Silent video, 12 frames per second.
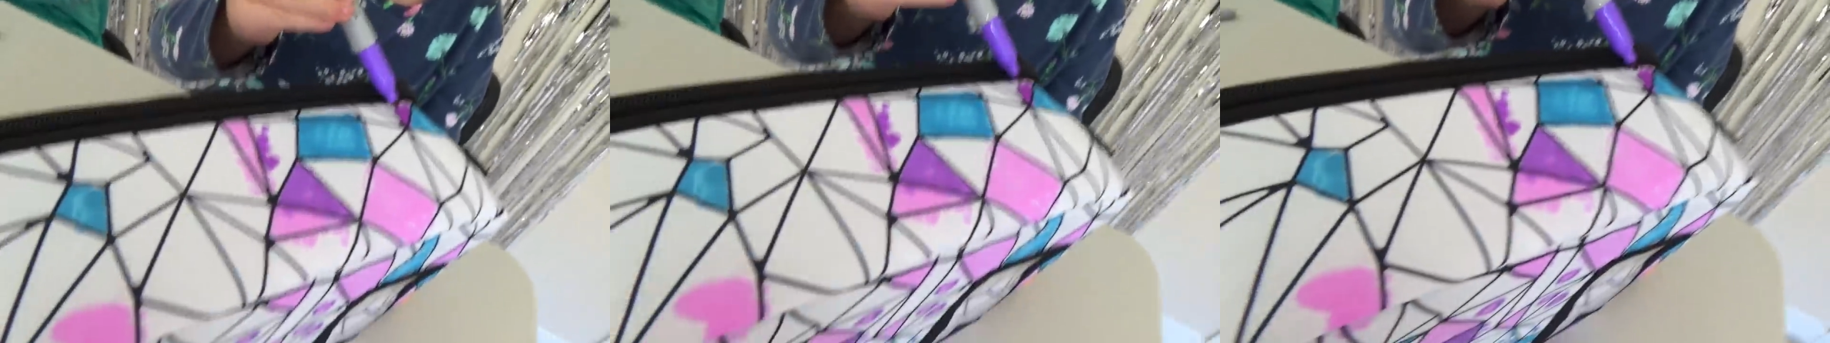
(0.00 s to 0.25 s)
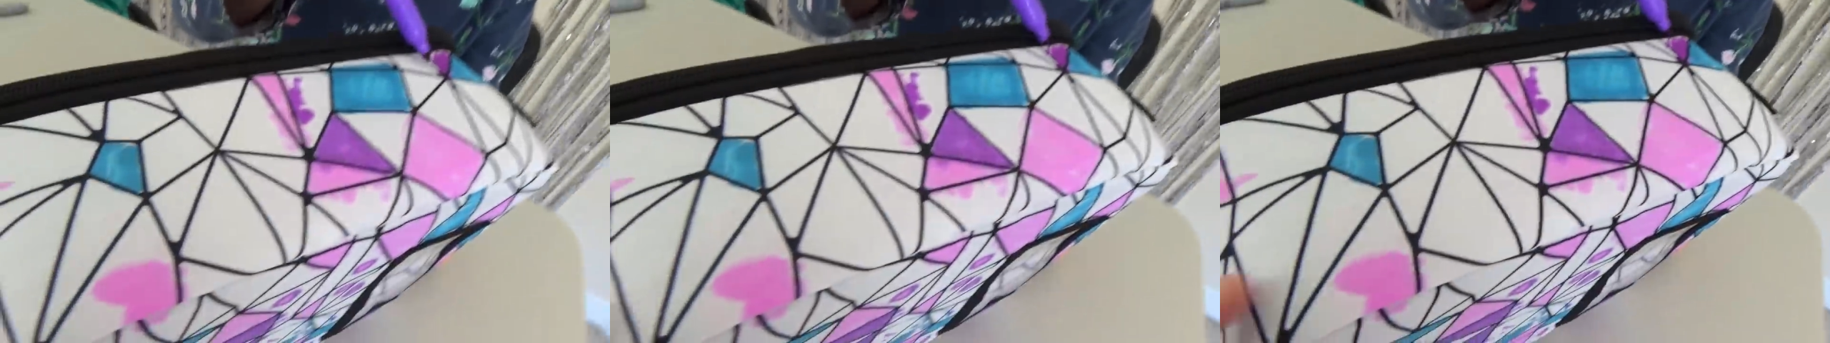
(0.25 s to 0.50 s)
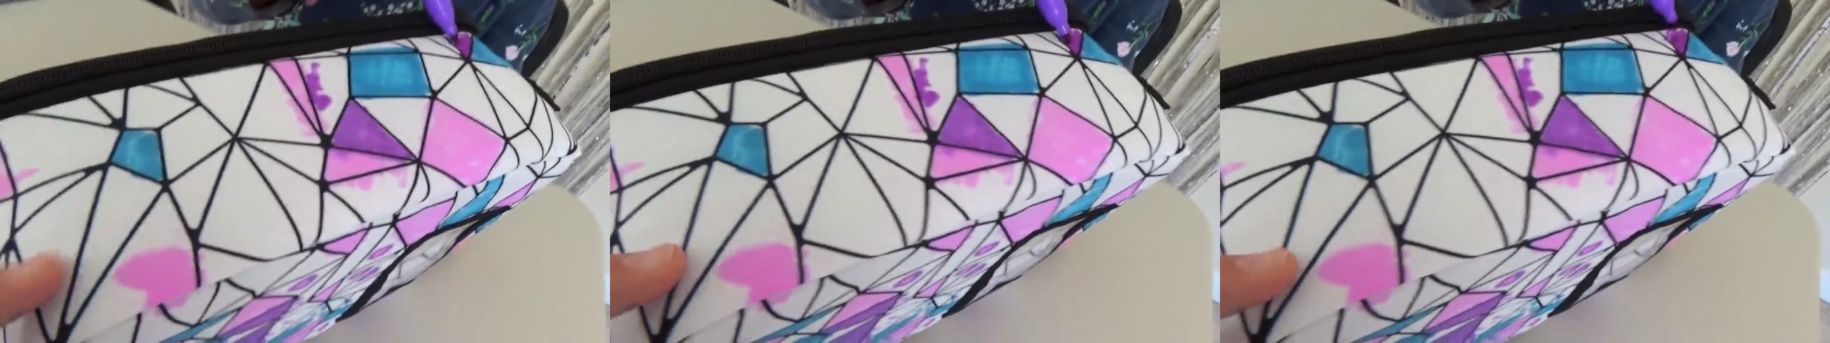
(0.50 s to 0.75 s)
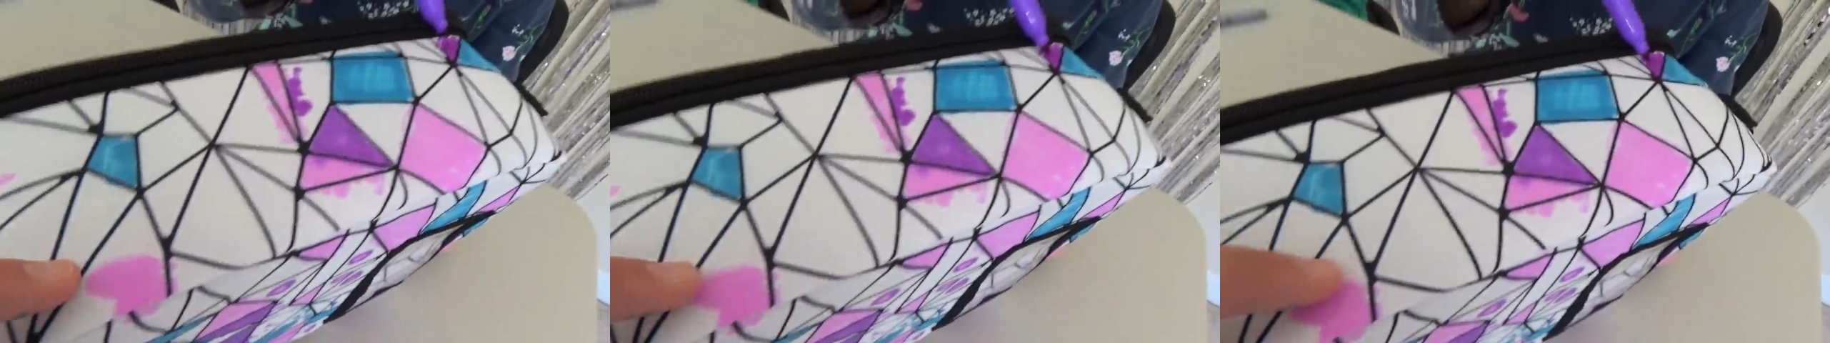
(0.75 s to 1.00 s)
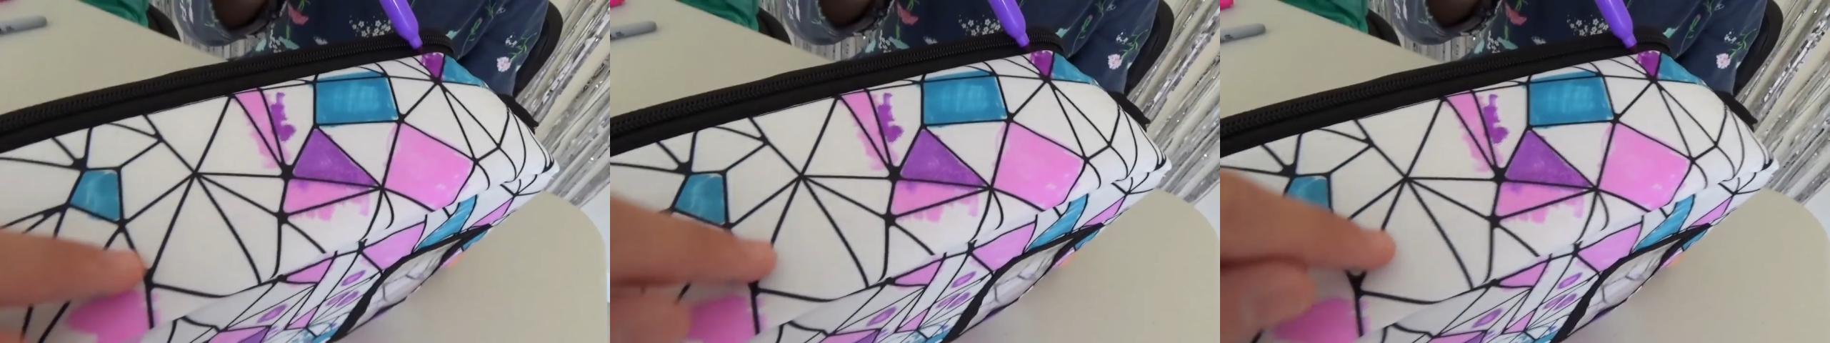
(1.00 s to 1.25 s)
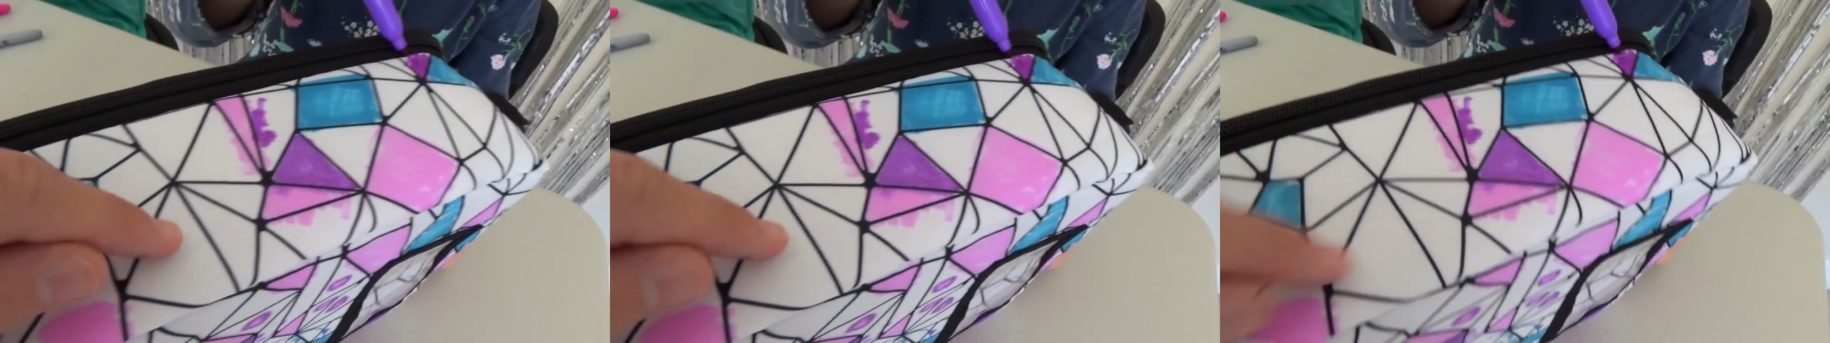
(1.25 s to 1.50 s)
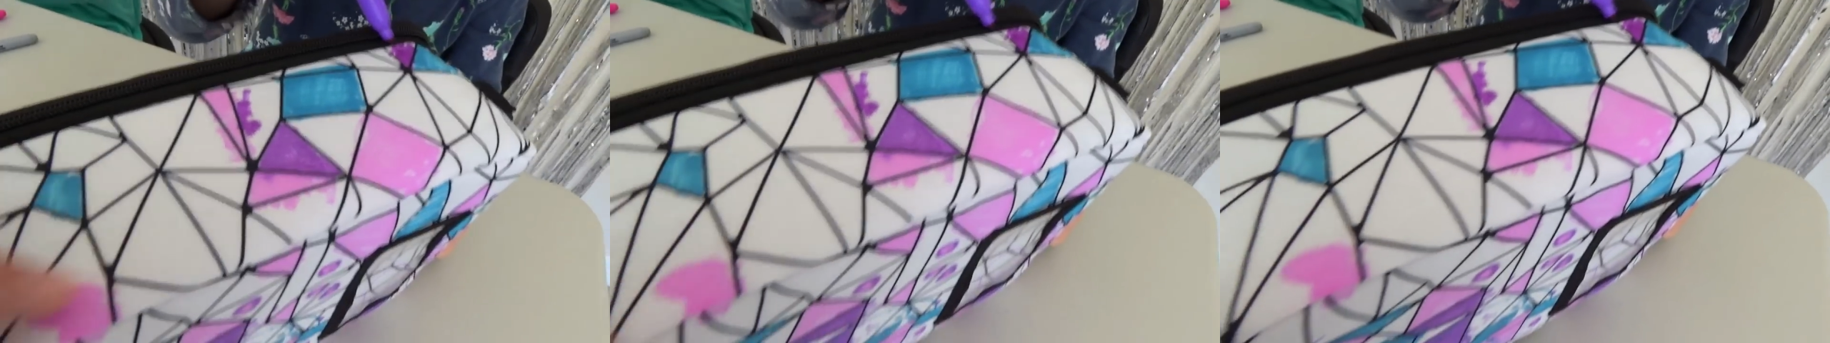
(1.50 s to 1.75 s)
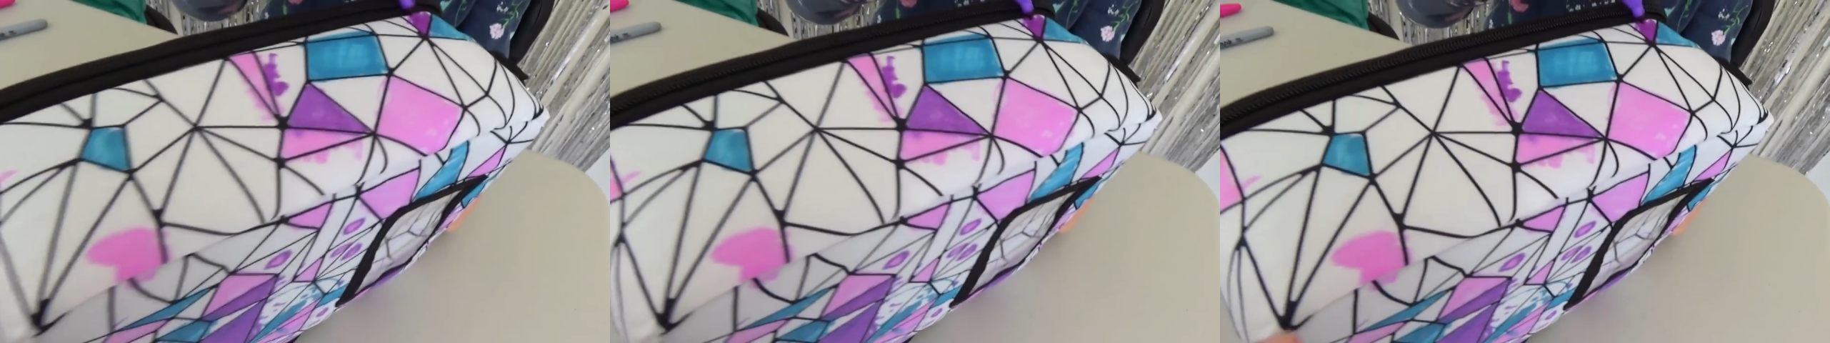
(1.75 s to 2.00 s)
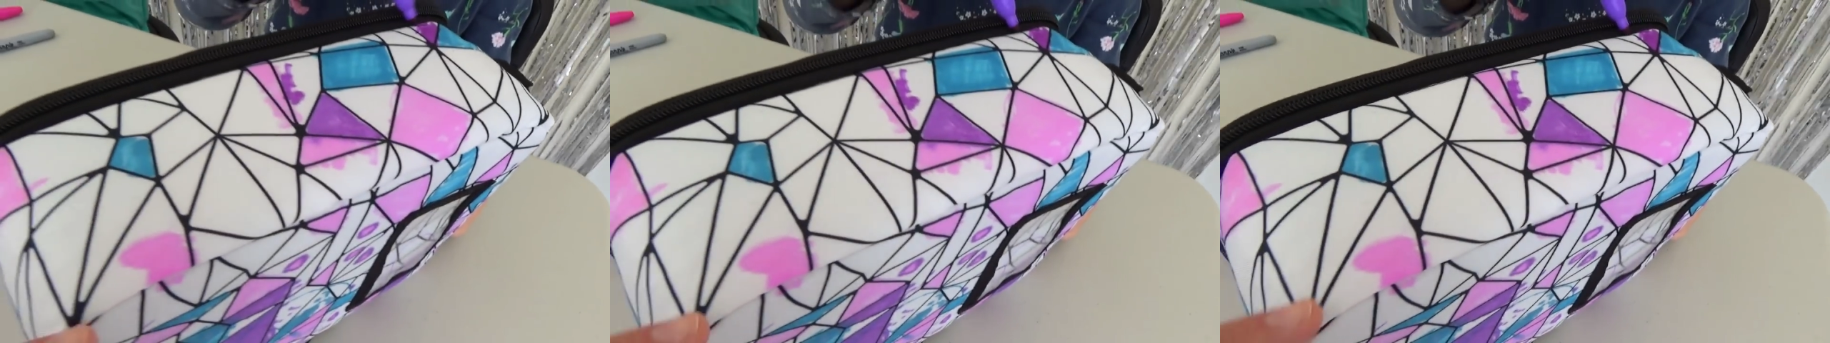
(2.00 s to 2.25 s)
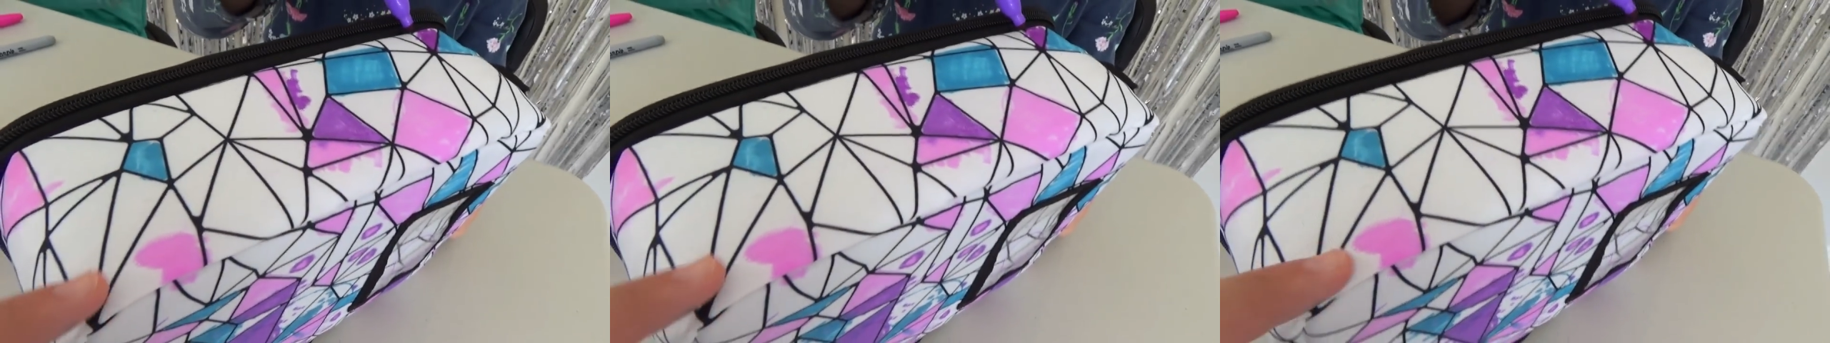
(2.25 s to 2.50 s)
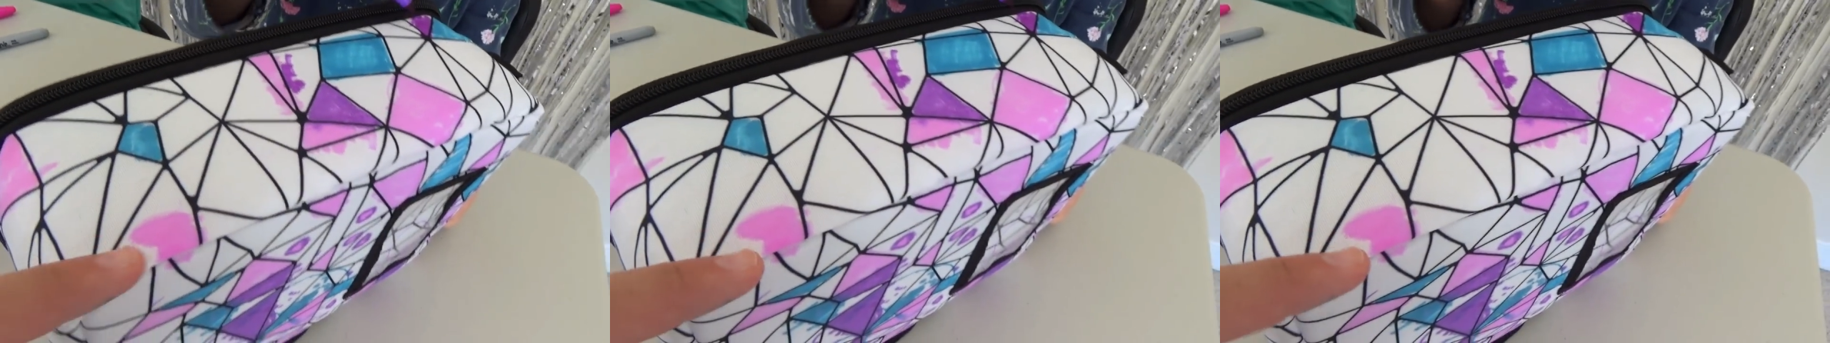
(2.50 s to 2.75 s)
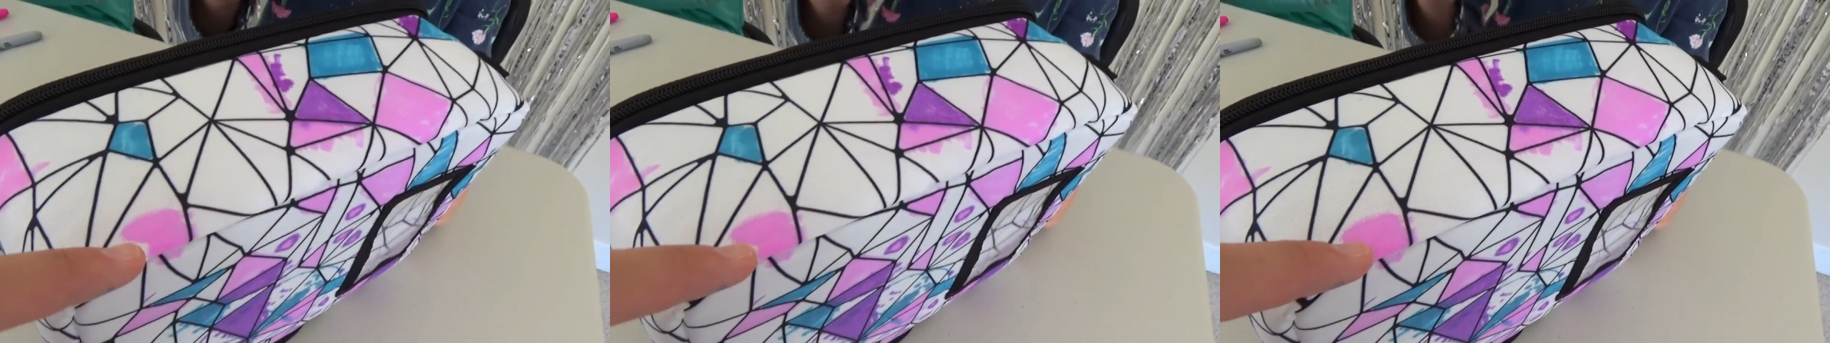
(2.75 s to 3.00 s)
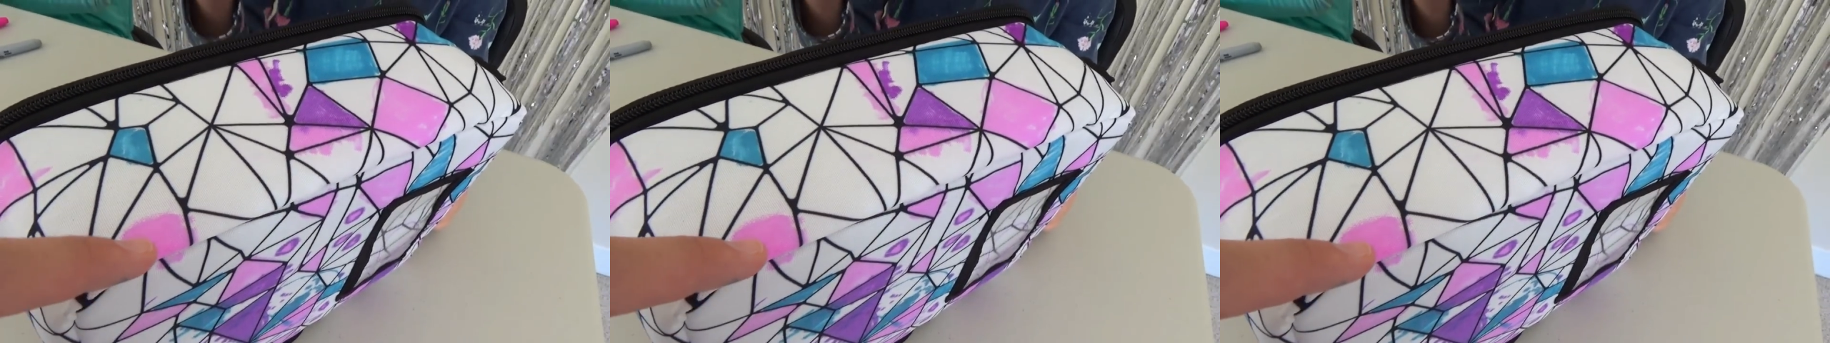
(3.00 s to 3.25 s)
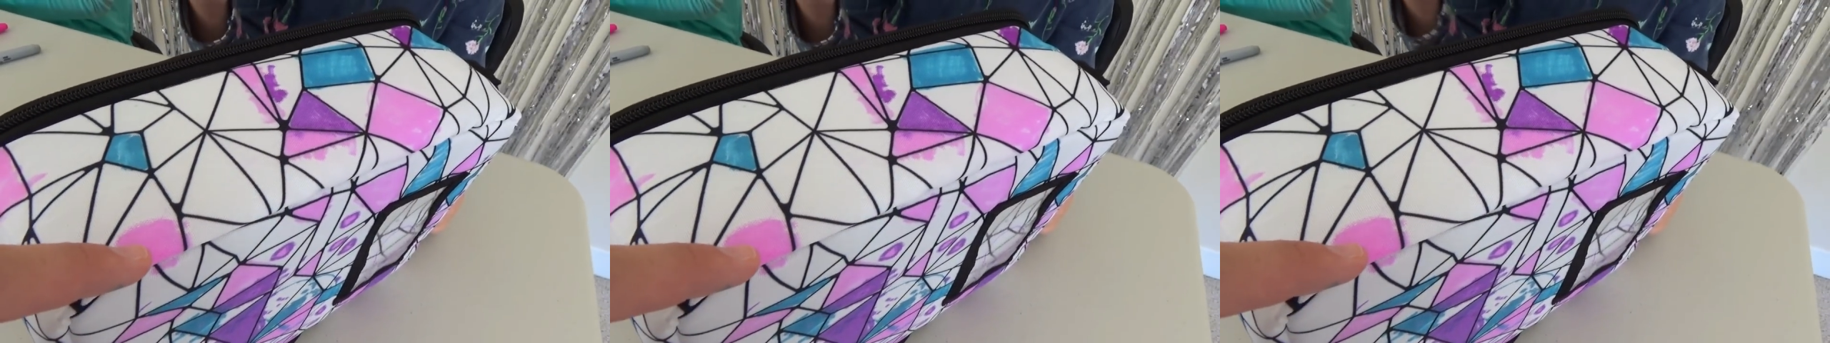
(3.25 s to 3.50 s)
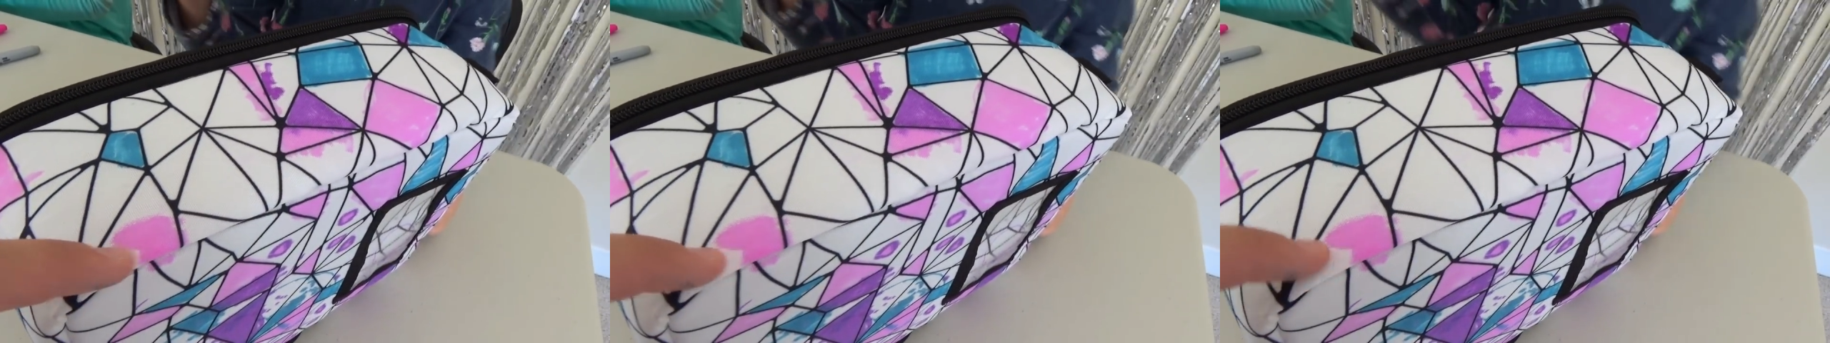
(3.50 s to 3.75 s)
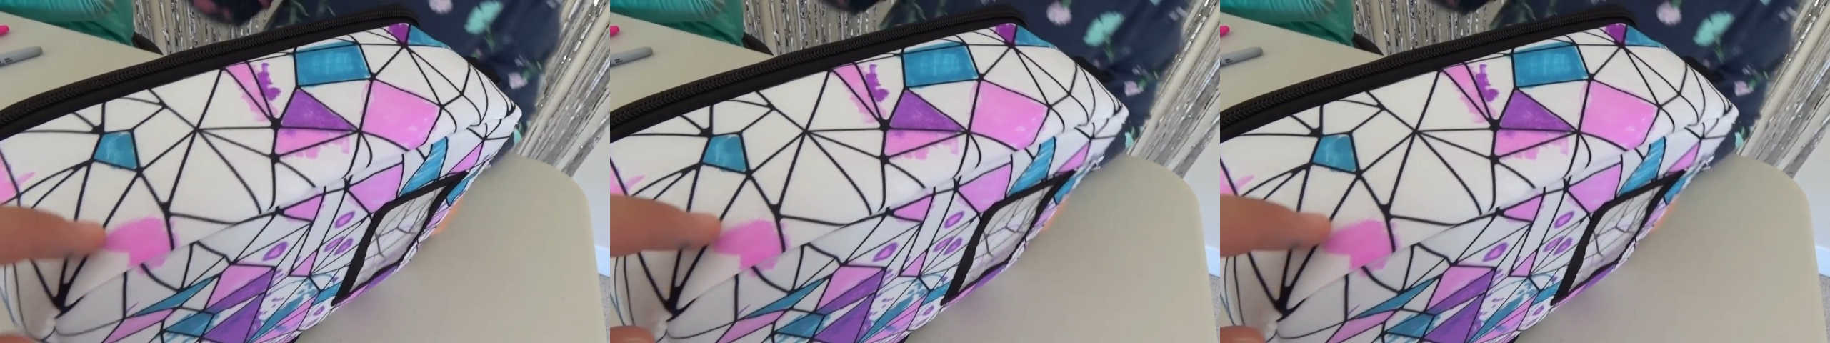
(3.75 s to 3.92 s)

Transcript: (no speaker visible)